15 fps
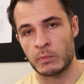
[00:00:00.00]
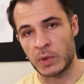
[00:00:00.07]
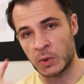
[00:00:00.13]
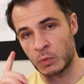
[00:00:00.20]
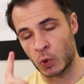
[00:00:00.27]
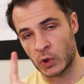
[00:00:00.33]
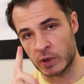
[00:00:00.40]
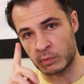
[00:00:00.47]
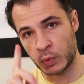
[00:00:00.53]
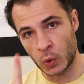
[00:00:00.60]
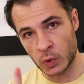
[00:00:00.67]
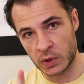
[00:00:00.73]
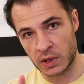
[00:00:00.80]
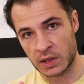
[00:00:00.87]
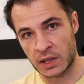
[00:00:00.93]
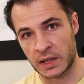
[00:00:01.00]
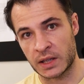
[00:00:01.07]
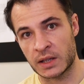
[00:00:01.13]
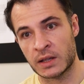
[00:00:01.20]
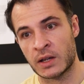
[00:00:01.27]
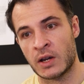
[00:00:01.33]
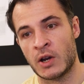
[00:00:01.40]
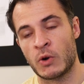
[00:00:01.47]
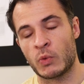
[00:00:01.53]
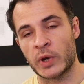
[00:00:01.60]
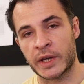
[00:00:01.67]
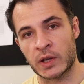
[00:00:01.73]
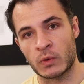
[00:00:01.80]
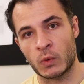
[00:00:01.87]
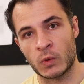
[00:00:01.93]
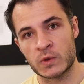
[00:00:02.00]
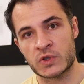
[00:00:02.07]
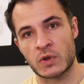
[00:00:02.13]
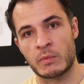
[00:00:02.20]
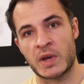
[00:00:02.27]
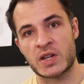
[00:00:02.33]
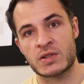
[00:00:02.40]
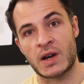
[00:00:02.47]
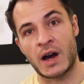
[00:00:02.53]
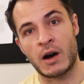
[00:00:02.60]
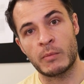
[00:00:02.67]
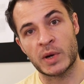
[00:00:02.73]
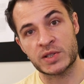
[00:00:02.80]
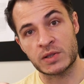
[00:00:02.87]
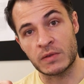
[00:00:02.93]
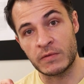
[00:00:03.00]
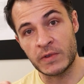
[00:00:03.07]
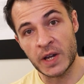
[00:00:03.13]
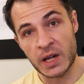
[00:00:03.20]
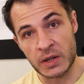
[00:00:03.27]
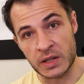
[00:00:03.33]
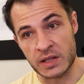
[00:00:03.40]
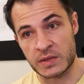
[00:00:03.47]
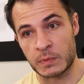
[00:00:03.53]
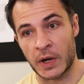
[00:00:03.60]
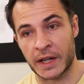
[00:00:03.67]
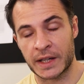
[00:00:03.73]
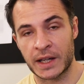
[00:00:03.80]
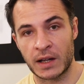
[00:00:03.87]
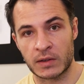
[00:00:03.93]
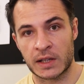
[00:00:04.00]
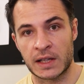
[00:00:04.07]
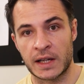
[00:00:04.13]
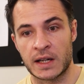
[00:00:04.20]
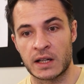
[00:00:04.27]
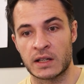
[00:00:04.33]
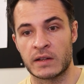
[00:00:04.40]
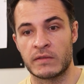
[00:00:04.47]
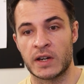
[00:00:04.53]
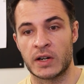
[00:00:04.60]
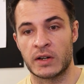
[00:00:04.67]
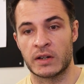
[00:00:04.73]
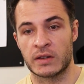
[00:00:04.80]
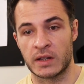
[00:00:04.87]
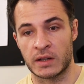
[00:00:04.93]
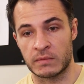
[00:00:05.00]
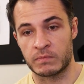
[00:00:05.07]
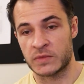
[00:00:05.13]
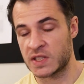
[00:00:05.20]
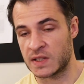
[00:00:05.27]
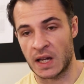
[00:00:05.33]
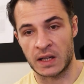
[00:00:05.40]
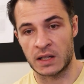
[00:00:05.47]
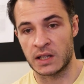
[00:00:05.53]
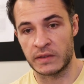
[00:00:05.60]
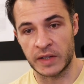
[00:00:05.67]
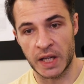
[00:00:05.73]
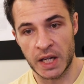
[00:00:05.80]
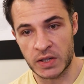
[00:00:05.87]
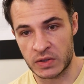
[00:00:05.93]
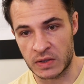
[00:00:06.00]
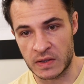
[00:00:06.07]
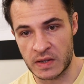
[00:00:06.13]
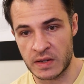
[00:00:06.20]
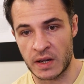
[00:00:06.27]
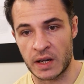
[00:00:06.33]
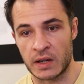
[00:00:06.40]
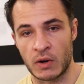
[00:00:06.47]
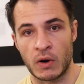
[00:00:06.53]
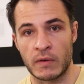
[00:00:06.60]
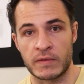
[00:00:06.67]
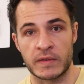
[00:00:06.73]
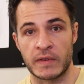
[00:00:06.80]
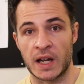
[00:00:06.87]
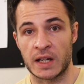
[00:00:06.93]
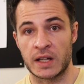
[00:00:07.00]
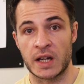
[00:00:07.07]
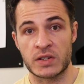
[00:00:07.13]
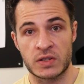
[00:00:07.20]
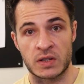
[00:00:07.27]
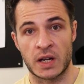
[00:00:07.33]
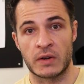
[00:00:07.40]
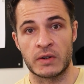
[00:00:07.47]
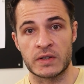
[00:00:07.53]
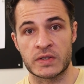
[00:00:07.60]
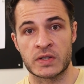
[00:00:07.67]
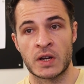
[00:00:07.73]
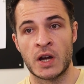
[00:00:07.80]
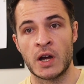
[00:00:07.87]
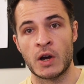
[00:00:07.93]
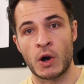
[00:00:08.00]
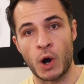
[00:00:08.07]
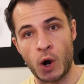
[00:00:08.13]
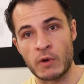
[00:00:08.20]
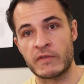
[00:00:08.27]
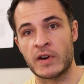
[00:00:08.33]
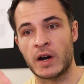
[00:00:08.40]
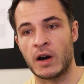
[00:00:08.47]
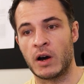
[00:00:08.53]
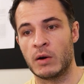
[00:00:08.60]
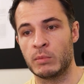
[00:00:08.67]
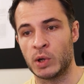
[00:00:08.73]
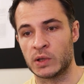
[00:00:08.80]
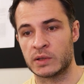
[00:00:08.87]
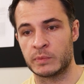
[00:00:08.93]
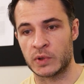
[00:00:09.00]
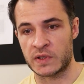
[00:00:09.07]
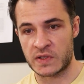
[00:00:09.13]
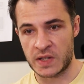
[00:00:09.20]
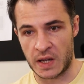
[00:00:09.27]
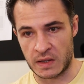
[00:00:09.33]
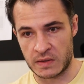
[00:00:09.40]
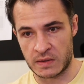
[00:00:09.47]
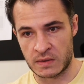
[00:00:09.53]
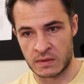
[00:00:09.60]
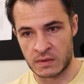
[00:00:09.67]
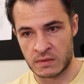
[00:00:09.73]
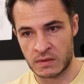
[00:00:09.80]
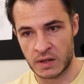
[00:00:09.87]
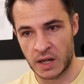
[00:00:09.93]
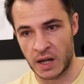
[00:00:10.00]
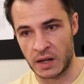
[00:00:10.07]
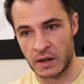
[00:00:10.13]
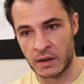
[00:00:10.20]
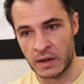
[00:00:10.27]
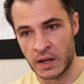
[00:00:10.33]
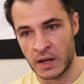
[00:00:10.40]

But more importantly, we can also measure how much it varies by calculating the standard deviation, say, of the validation errors over our multiple sets. Okay.